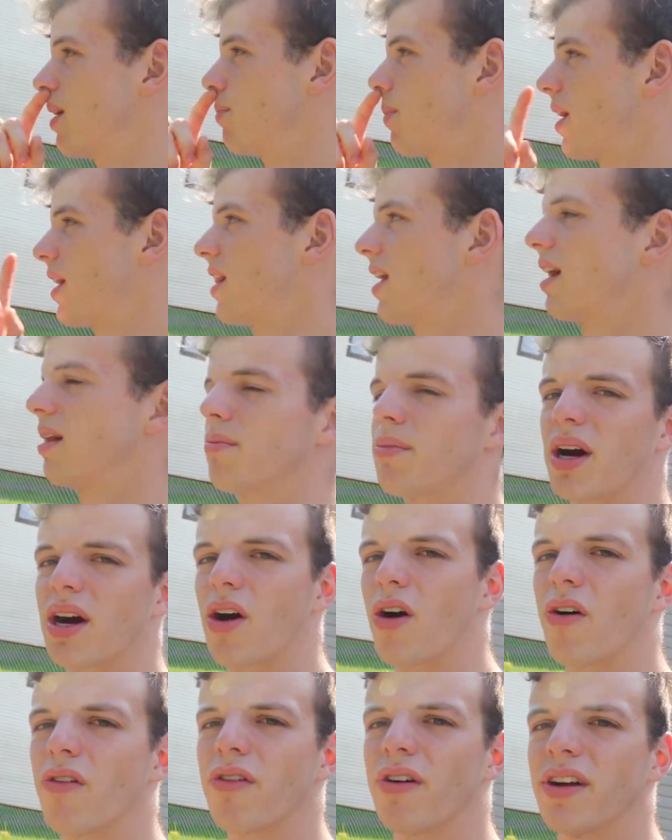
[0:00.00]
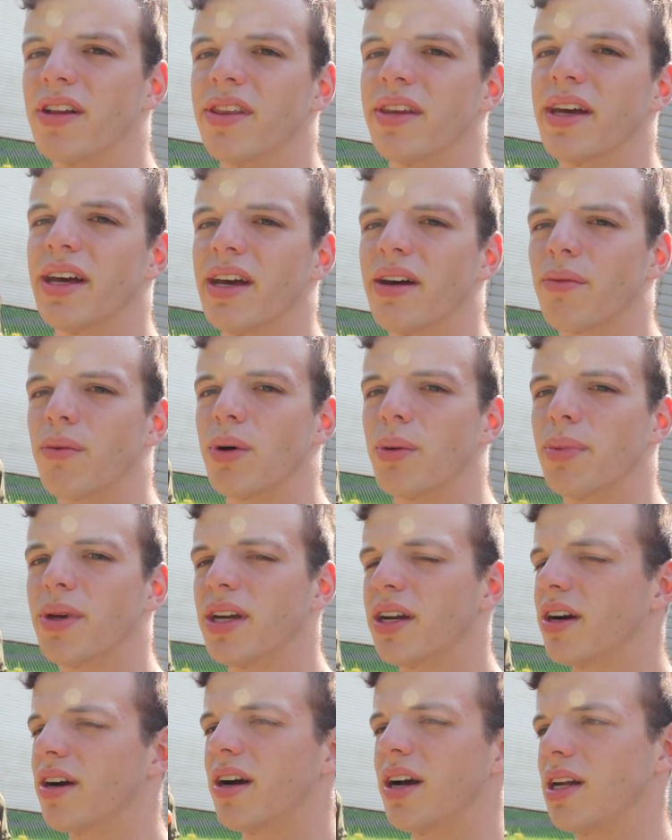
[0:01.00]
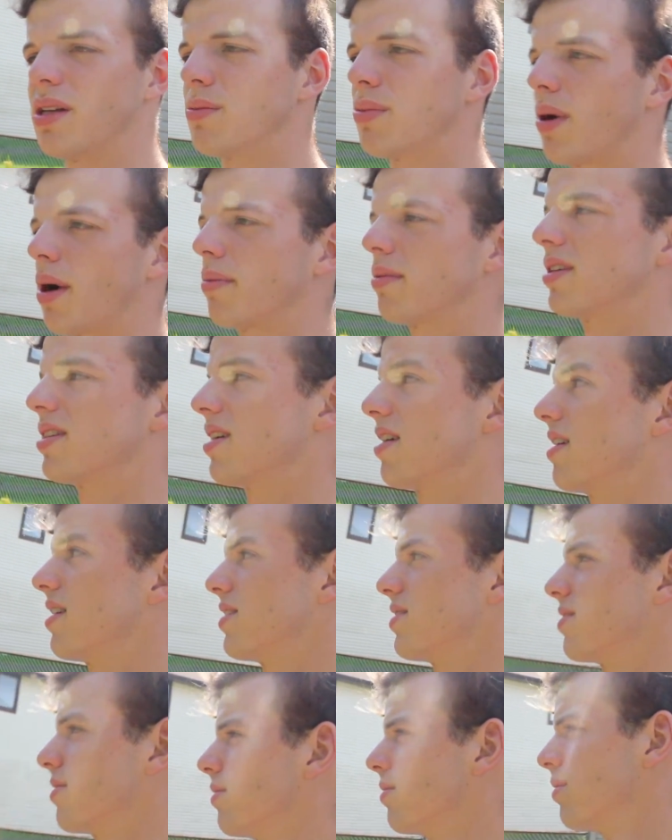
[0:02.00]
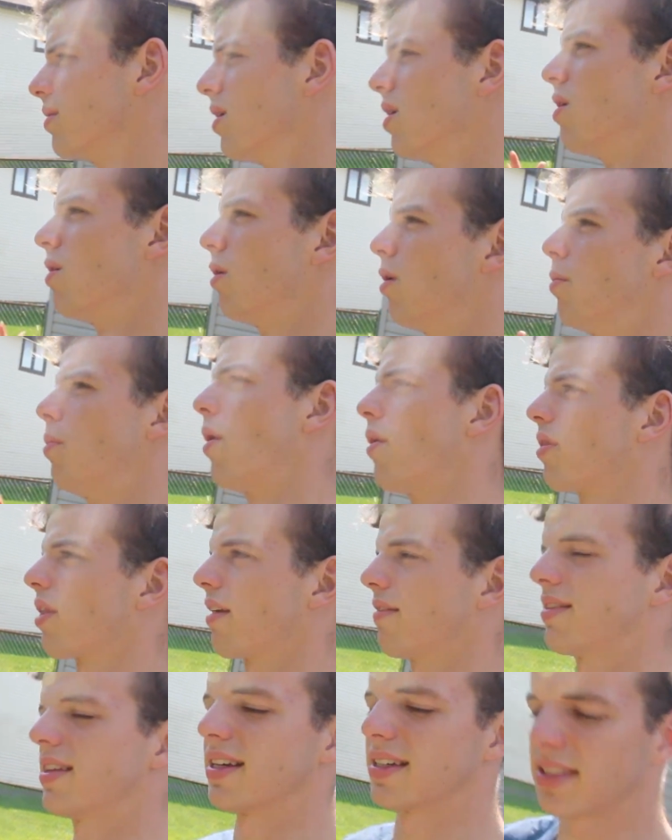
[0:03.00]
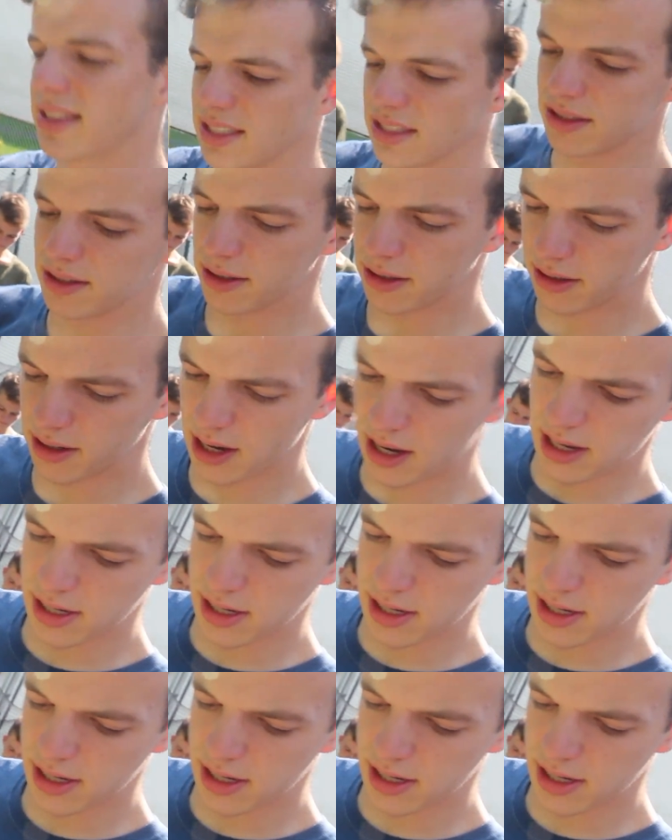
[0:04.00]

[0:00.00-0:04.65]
And by then, my girlfriend will be here and probably Terry, so we'll both have things to do.